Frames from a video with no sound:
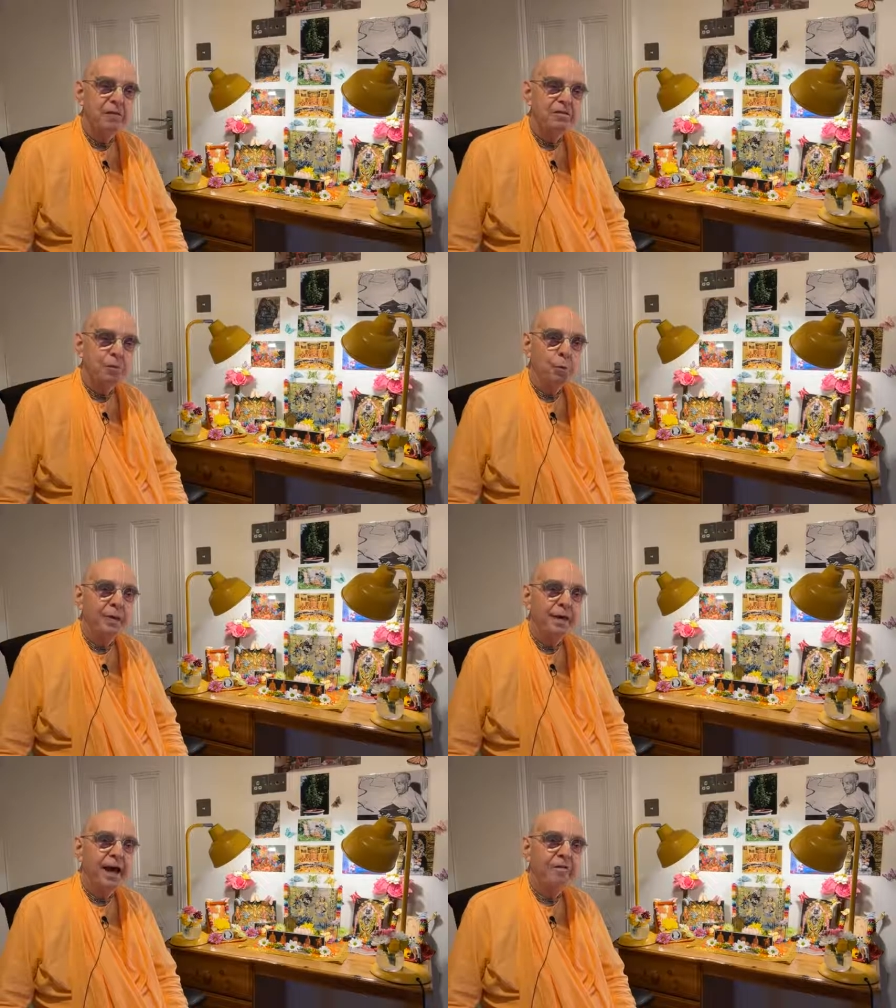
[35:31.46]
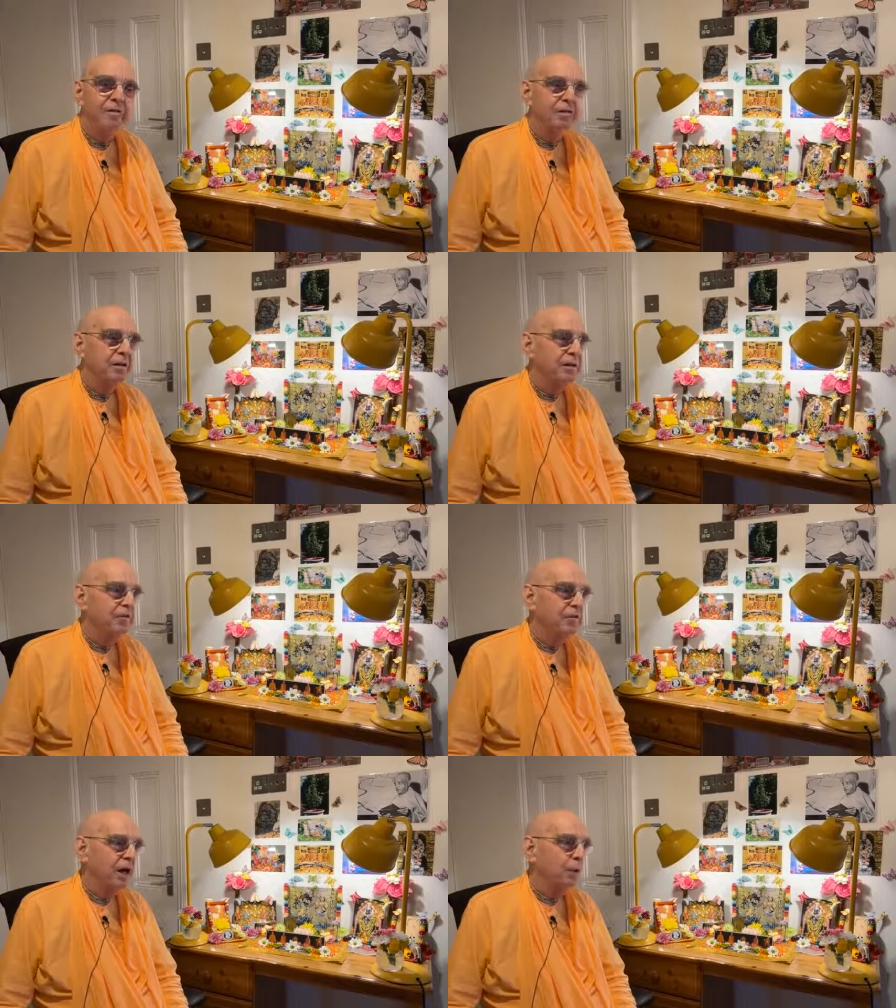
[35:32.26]
So we have
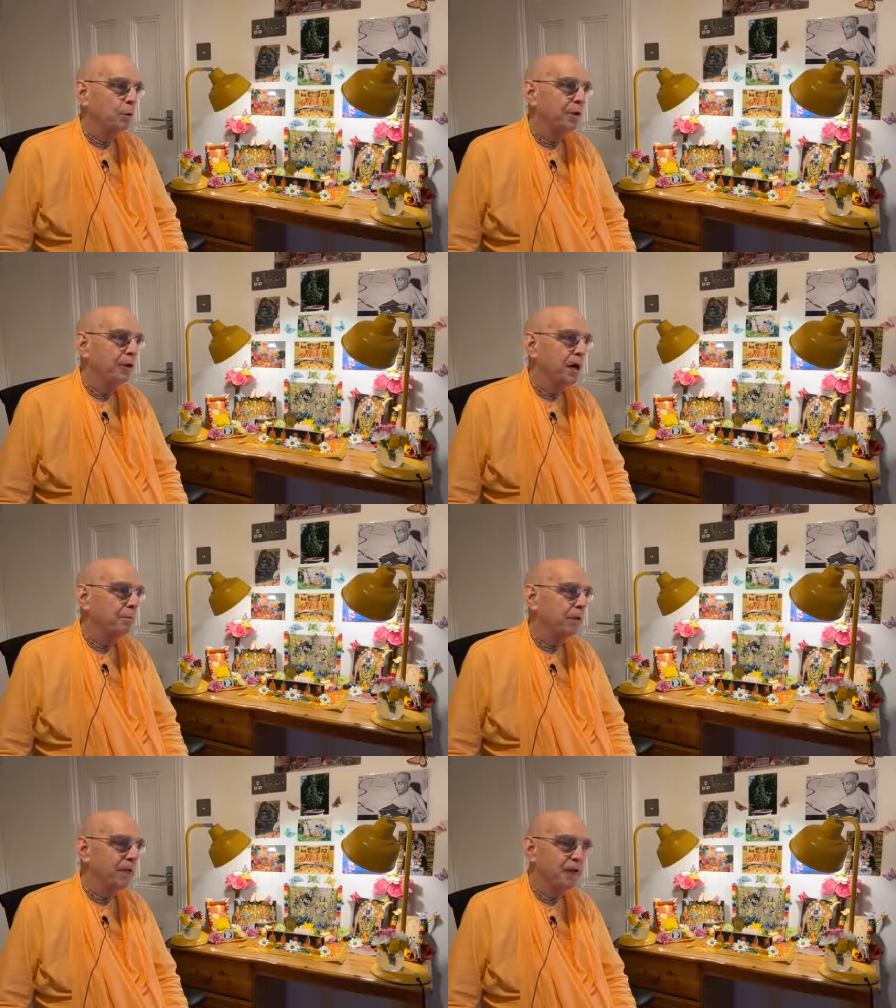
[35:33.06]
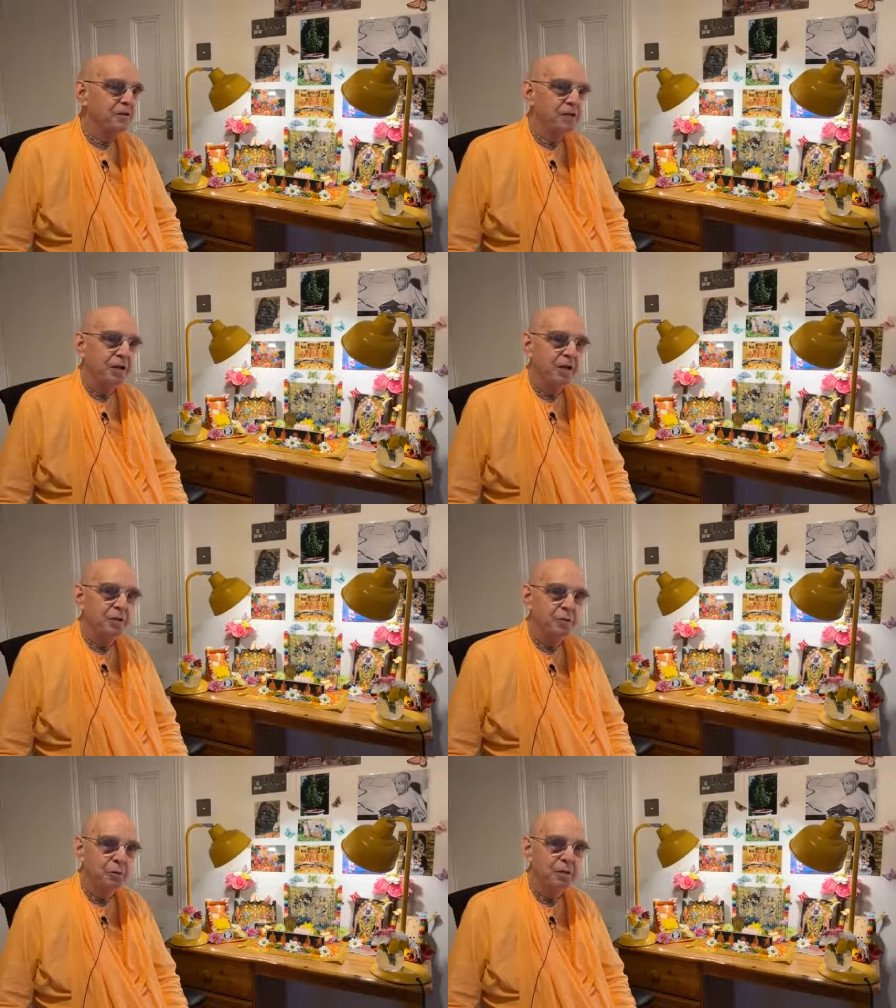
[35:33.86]
not only an obligation and a
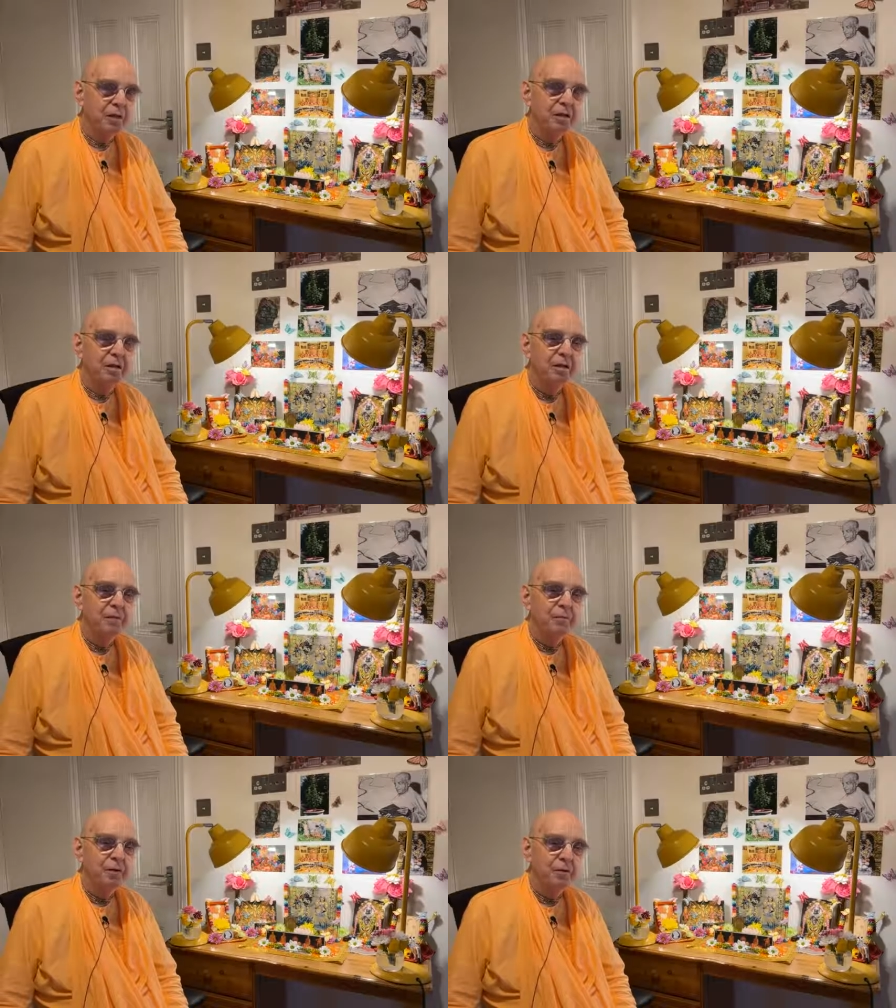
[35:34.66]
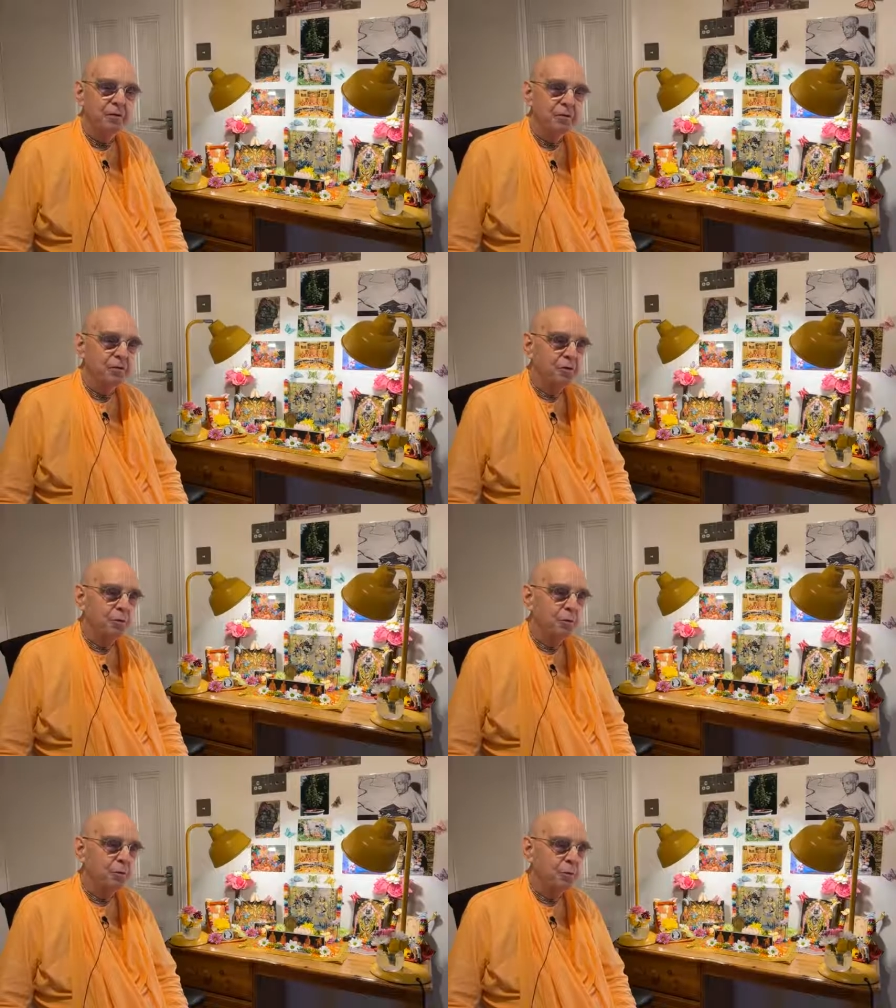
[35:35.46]
duty
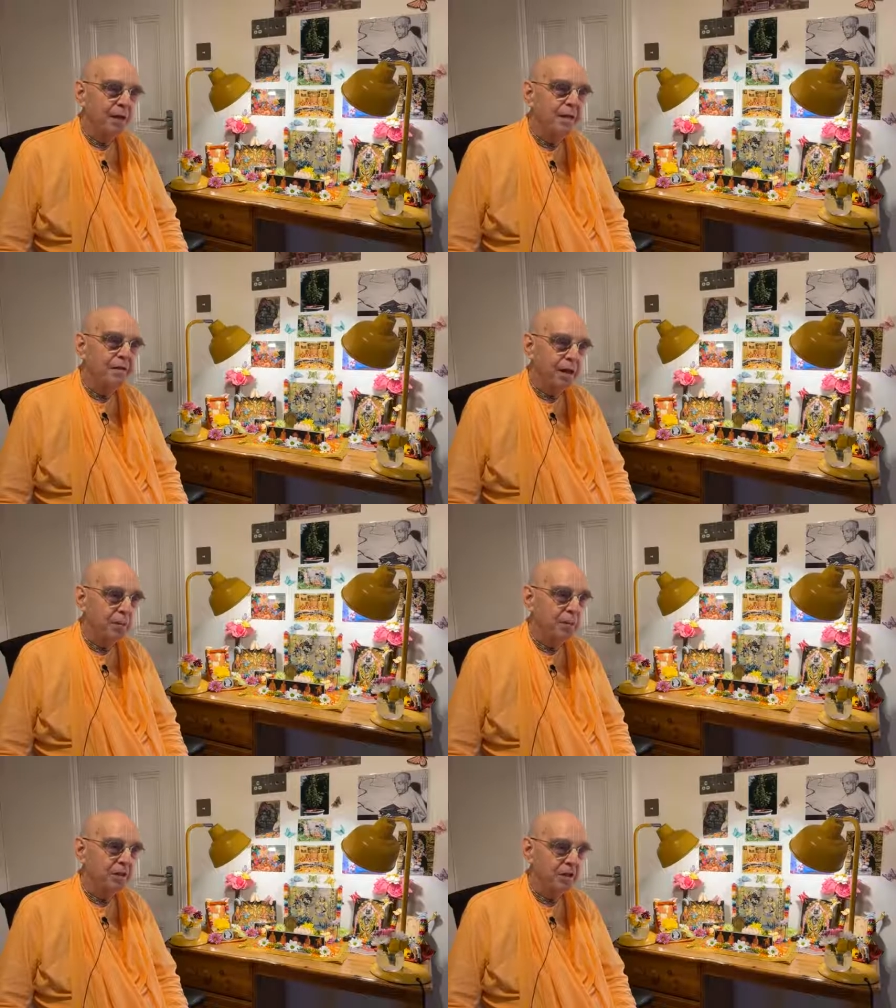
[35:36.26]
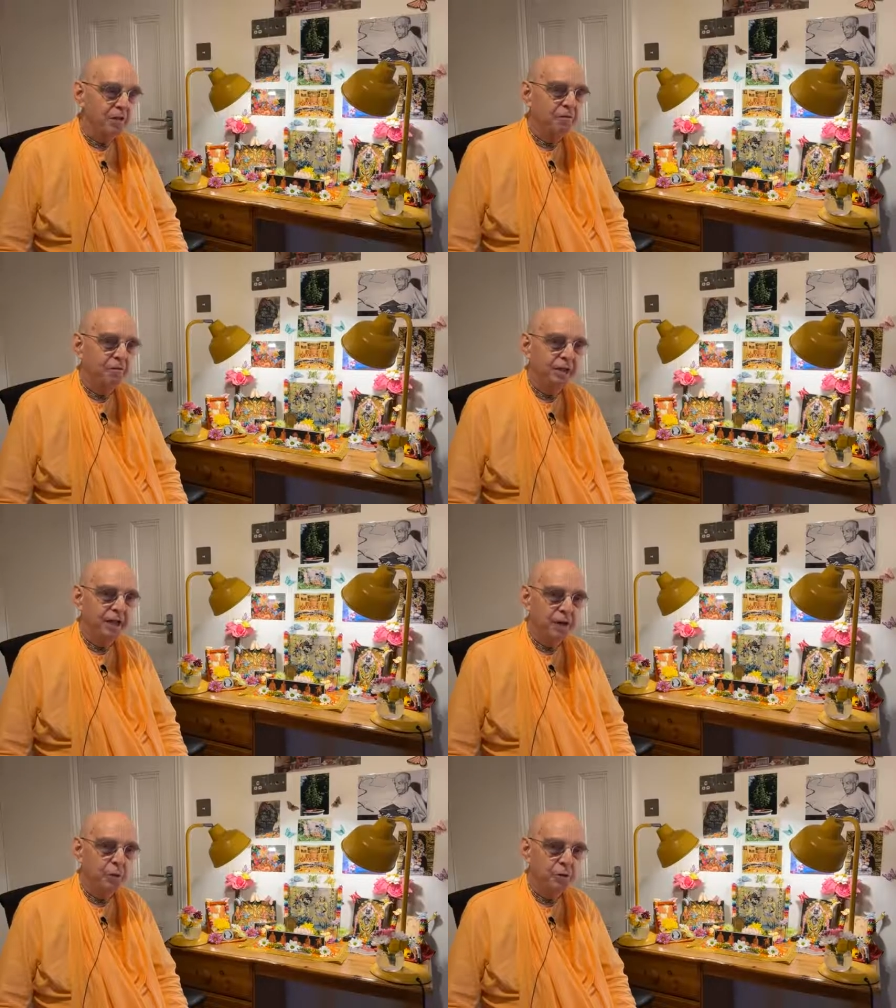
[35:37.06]
to read them carefully,
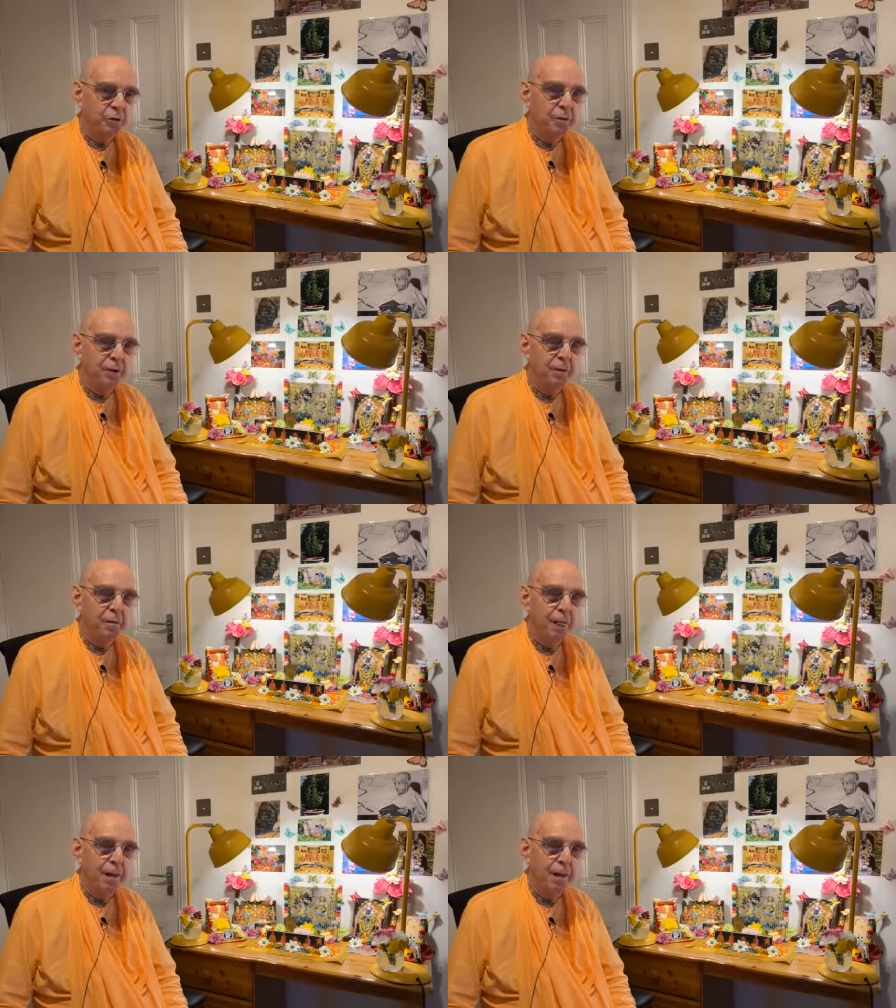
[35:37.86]
like we're doing,